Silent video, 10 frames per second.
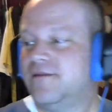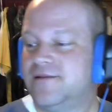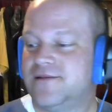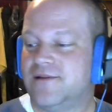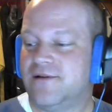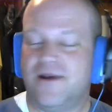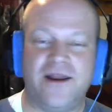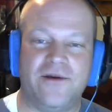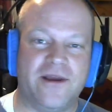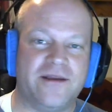So
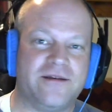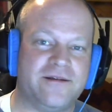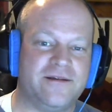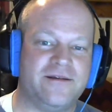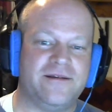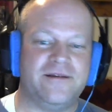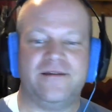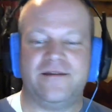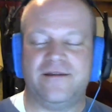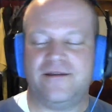anyway,
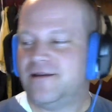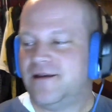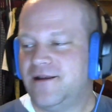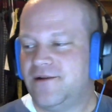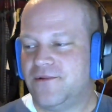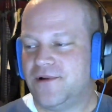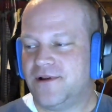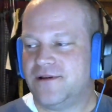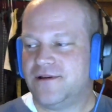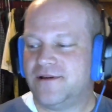I didn't want
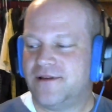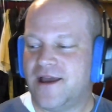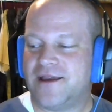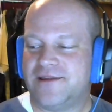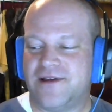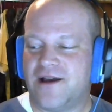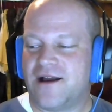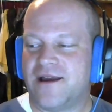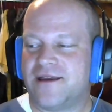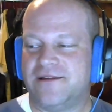to. I could talk.
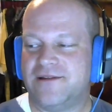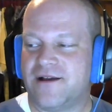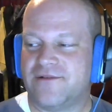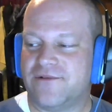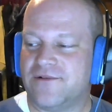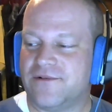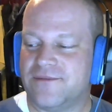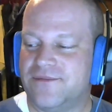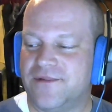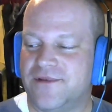I could talk for a